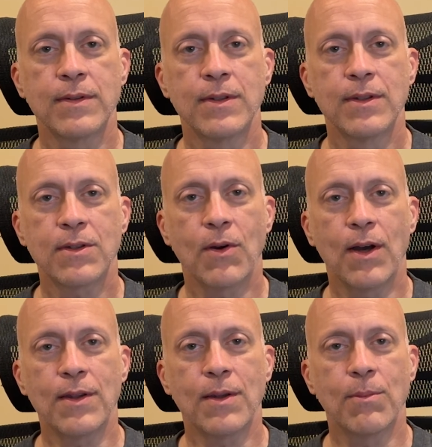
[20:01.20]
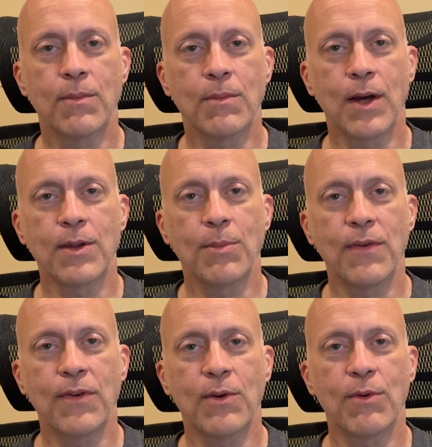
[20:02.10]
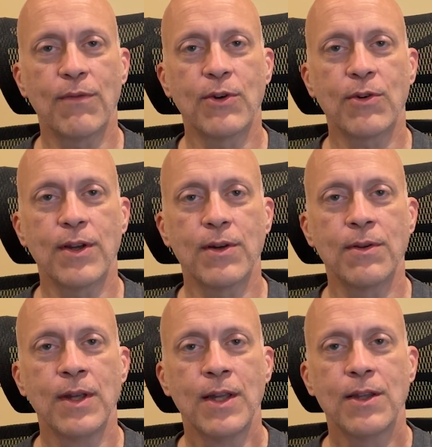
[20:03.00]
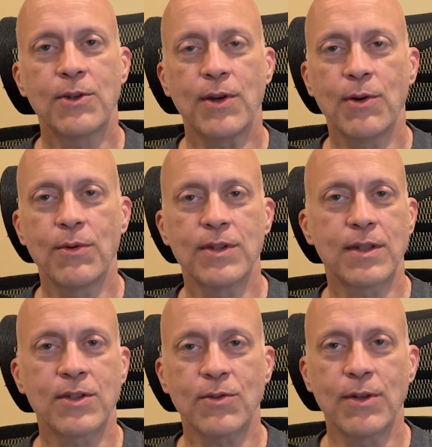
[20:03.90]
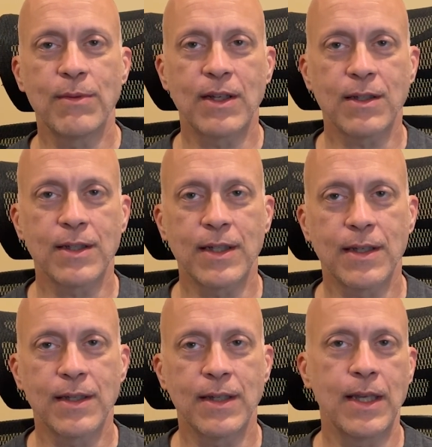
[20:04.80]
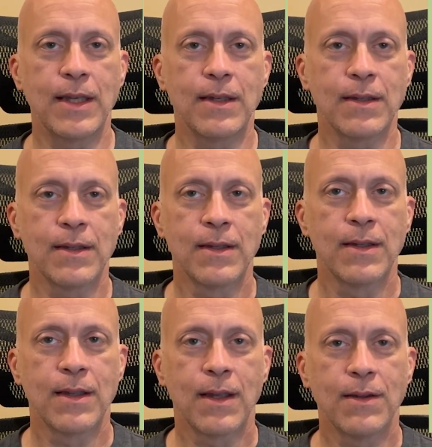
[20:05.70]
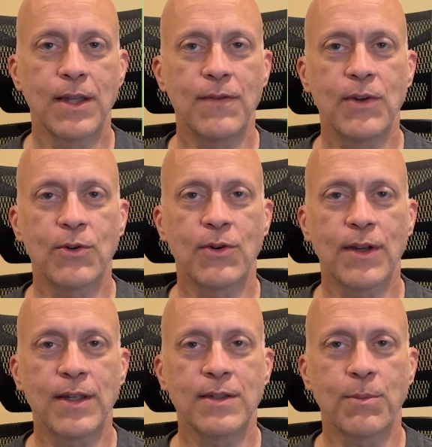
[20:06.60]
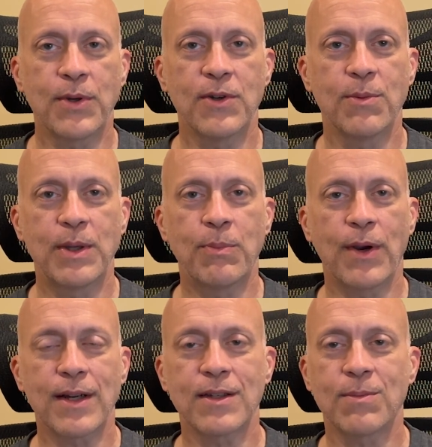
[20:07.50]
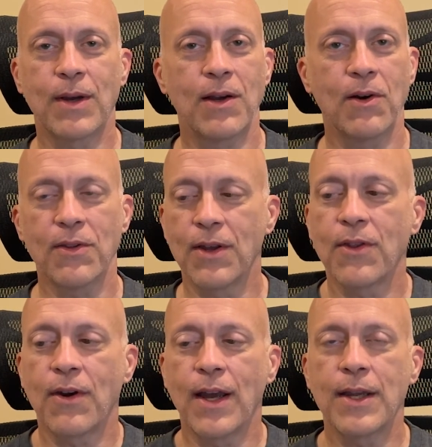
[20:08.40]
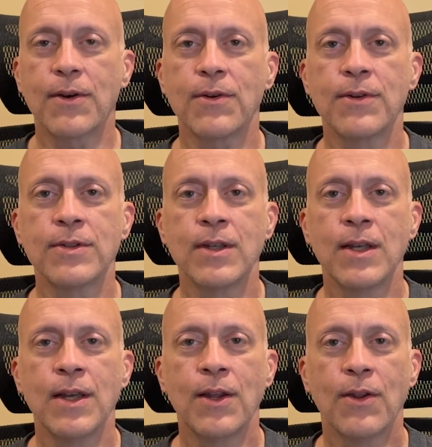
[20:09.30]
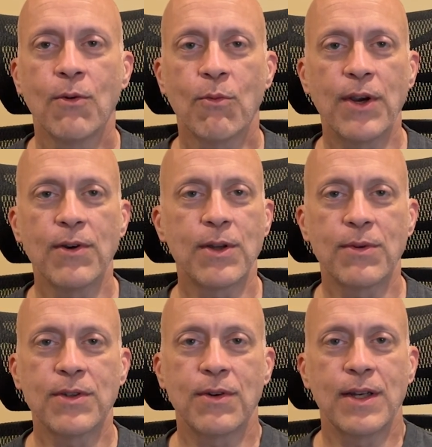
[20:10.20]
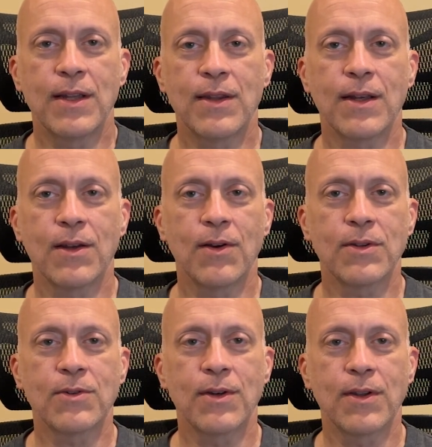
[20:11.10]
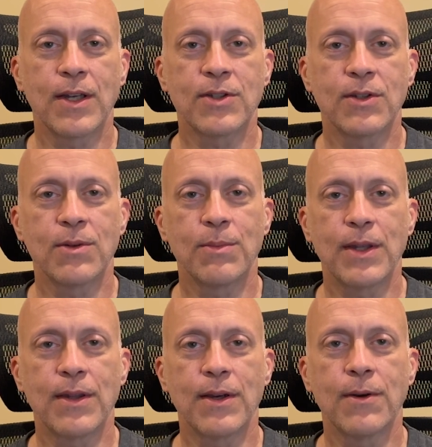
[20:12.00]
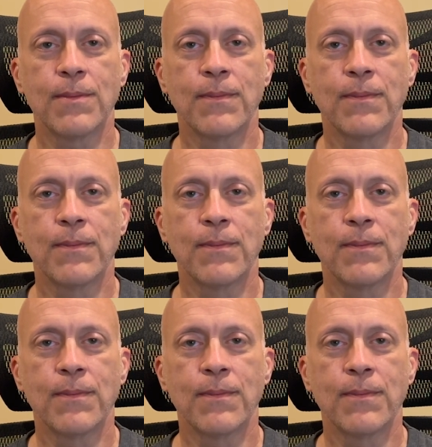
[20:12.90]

So on the Buffalo River Trail, the trail was extremely clean and neat. Leave no trace appeared to be practiced by all the other hikers. Rarely was there anything along the trail that shouldn't be there.